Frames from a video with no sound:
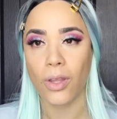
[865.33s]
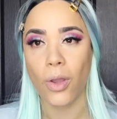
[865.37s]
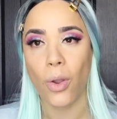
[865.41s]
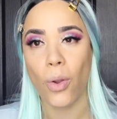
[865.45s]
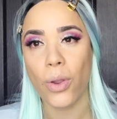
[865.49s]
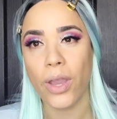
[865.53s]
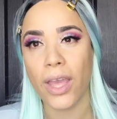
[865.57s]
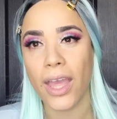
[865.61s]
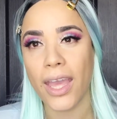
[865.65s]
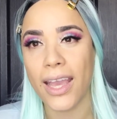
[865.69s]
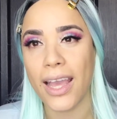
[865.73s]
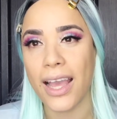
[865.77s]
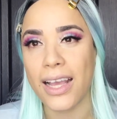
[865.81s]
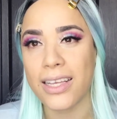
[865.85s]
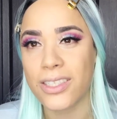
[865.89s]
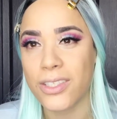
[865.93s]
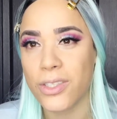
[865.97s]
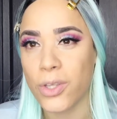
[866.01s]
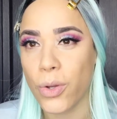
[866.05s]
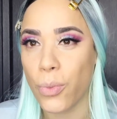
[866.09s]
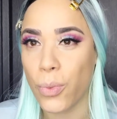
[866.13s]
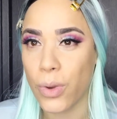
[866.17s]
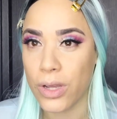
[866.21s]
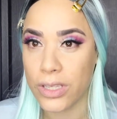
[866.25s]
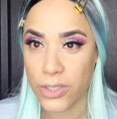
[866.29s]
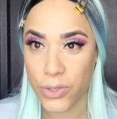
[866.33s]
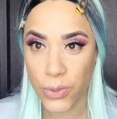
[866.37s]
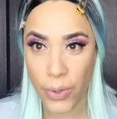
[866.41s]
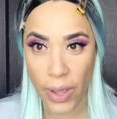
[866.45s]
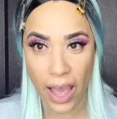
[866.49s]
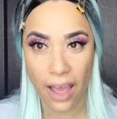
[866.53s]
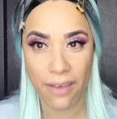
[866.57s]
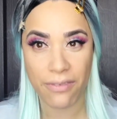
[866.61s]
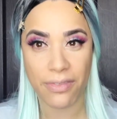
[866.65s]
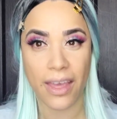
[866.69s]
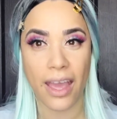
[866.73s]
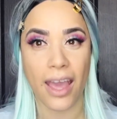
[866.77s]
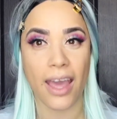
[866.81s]
Okay guys, so once you
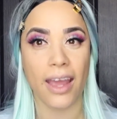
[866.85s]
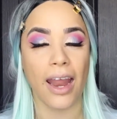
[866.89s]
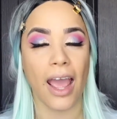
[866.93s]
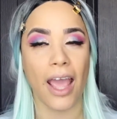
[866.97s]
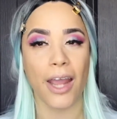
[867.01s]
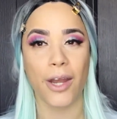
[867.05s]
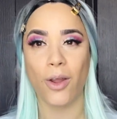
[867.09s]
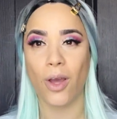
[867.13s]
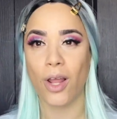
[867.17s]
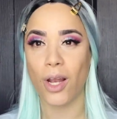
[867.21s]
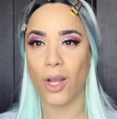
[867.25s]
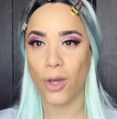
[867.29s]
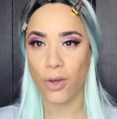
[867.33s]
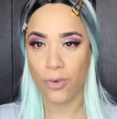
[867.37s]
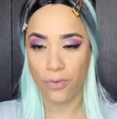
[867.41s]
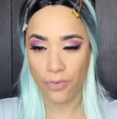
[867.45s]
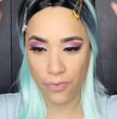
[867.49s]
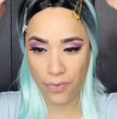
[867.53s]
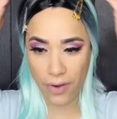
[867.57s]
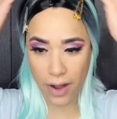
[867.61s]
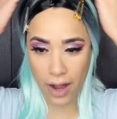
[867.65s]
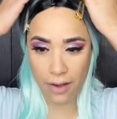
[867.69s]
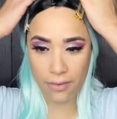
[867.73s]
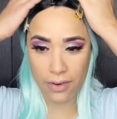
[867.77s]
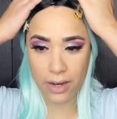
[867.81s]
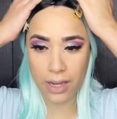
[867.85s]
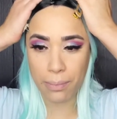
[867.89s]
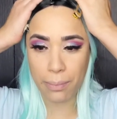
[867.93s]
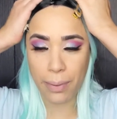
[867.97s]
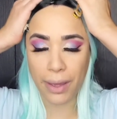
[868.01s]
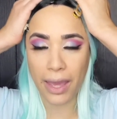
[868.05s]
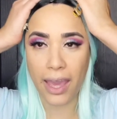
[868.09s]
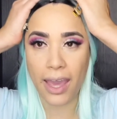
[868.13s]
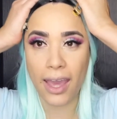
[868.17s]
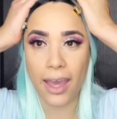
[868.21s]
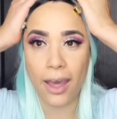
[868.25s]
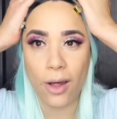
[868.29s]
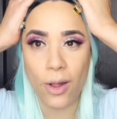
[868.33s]
have that, I now look very
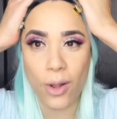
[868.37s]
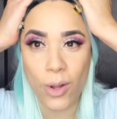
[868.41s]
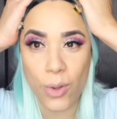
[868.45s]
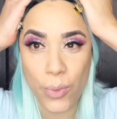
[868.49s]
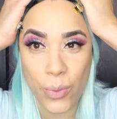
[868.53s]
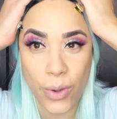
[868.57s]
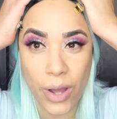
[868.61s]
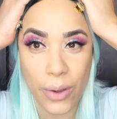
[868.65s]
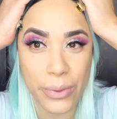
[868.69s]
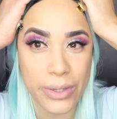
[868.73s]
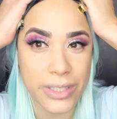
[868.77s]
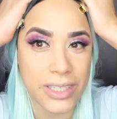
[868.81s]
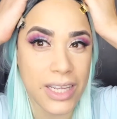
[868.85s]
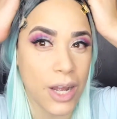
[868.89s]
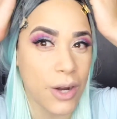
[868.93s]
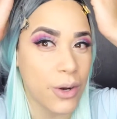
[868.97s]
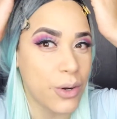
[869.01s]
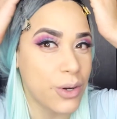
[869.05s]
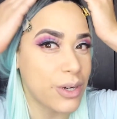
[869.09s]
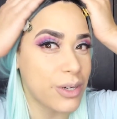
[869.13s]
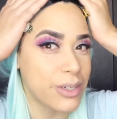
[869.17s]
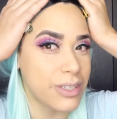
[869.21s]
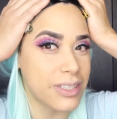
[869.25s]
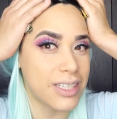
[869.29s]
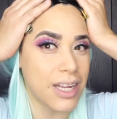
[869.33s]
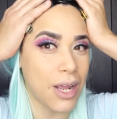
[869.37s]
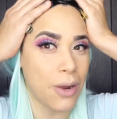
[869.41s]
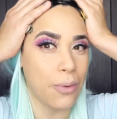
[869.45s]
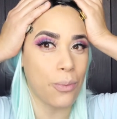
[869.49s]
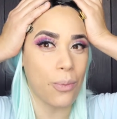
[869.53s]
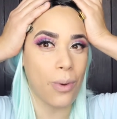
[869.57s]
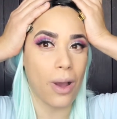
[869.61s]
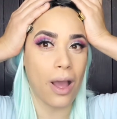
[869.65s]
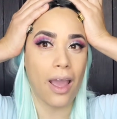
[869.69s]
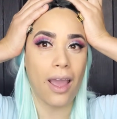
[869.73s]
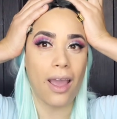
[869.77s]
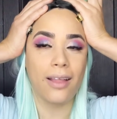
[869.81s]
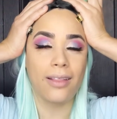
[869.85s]
pale, which I don't understand
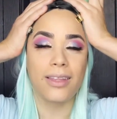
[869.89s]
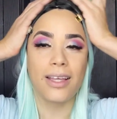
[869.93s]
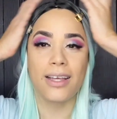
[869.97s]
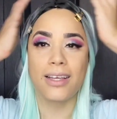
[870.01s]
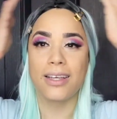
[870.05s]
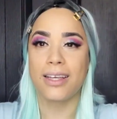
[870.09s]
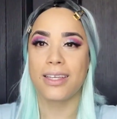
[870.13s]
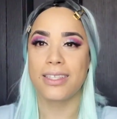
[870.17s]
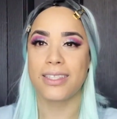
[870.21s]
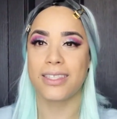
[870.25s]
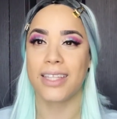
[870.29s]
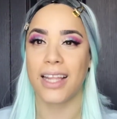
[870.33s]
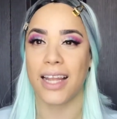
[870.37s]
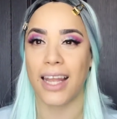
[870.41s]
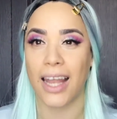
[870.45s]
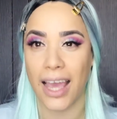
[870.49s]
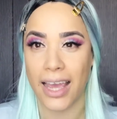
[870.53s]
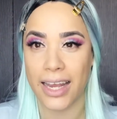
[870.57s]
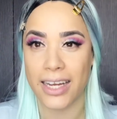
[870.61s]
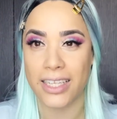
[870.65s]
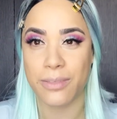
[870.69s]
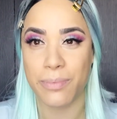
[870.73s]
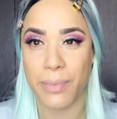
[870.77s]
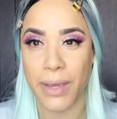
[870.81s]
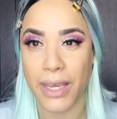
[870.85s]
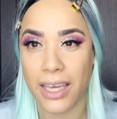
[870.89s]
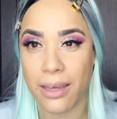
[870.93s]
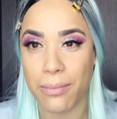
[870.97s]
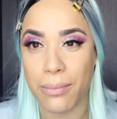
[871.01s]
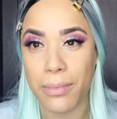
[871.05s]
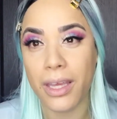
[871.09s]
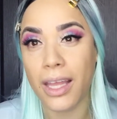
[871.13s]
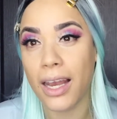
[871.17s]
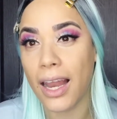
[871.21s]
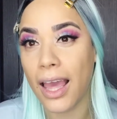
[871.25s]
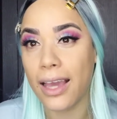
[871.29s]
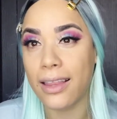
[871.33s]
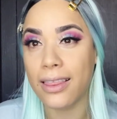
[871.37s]
why. I think because the light is making
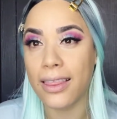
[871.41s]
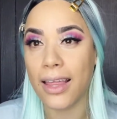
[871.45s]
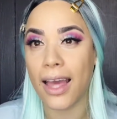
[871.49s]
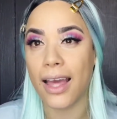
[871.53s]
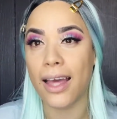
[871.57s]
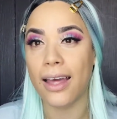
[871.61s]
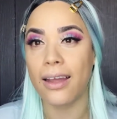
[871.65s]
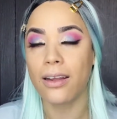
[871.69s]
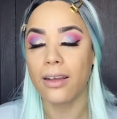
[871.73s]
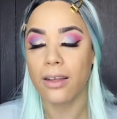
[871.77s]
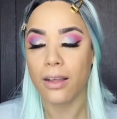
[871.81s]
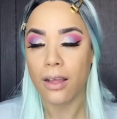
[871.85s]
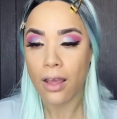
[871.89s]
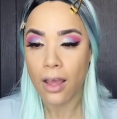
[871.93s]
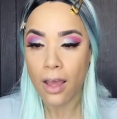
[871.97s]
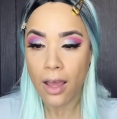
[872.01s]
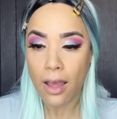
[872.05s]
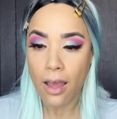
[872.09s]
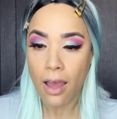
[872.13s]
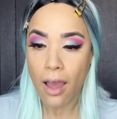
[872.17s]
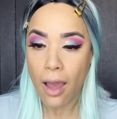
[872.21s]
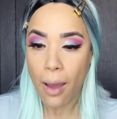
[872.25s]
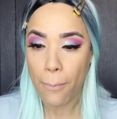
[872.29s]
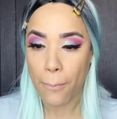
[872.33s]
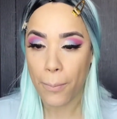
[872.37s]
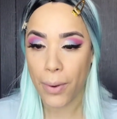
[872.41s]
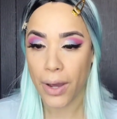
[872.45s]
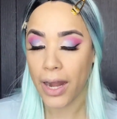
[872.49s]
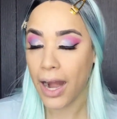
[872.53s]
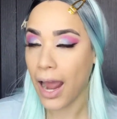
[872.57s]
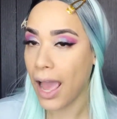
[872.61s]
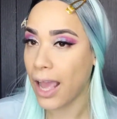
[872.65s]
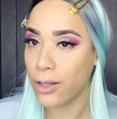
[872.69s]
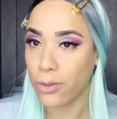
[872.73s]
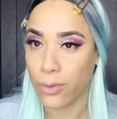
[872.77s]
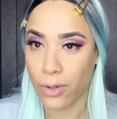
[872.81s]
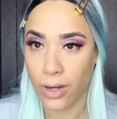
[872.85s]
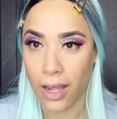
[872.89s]
me like that, but
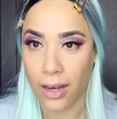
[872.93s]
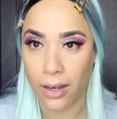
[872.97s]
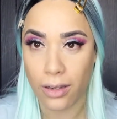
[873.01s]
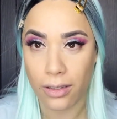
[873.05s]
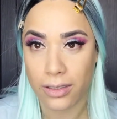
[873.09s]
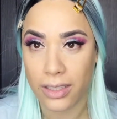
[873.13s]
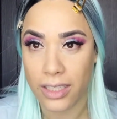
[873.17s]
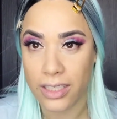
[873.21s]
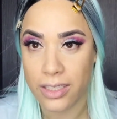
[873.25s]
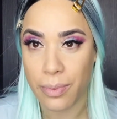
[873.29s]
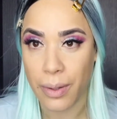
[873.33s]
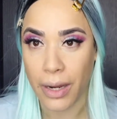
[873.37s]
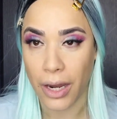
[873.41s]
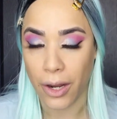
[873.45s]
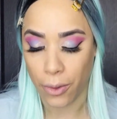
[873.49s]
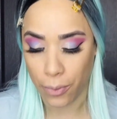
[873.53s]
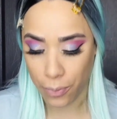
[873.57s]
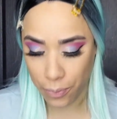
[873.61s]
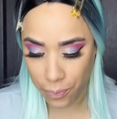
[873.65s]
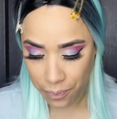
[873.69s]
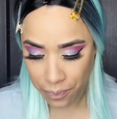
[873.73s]
I do not look this pale.